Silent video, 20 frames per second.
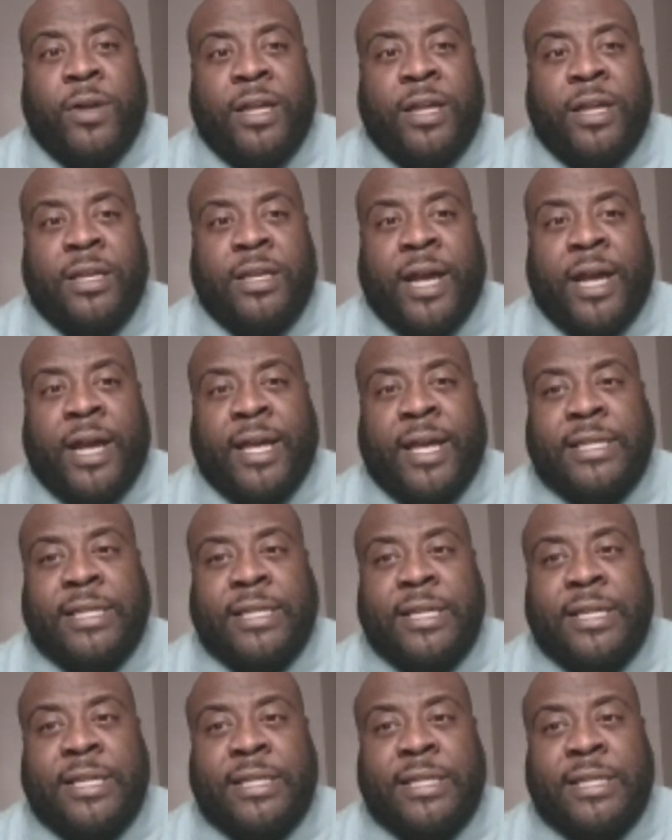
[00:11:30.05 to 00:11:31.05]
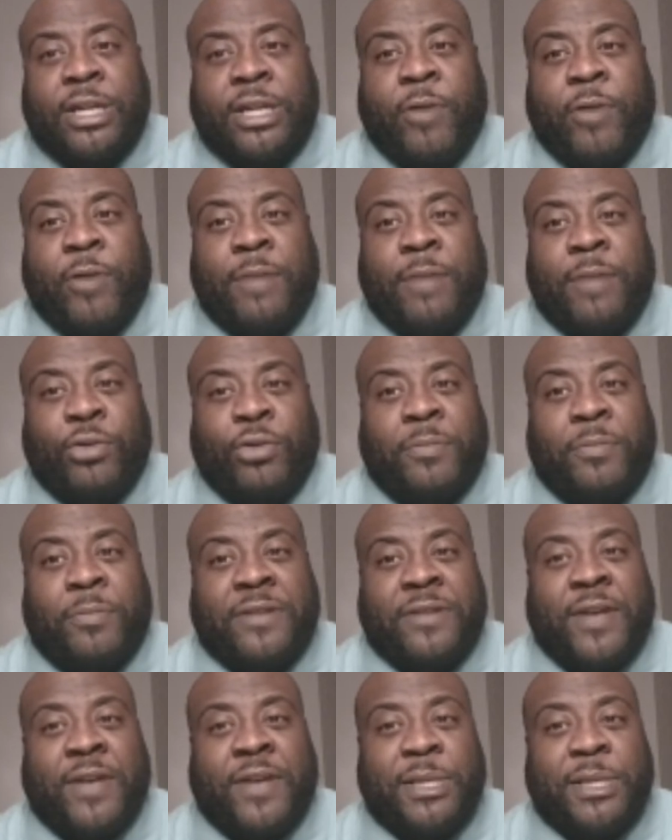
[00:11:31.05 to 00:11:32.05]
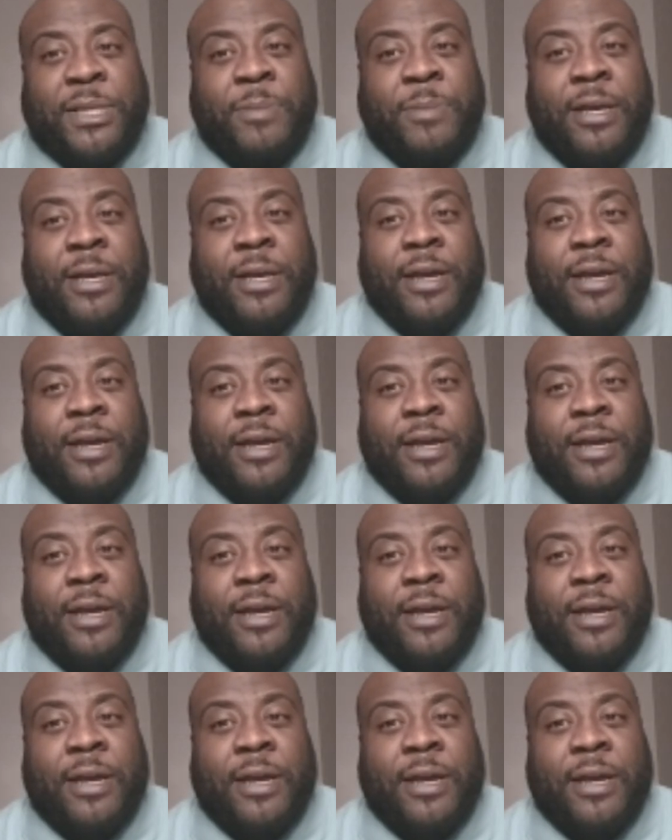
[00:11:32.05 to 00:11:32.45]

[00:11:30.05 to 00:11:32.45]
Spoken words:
and I guess it disintegrated and blew up in his face.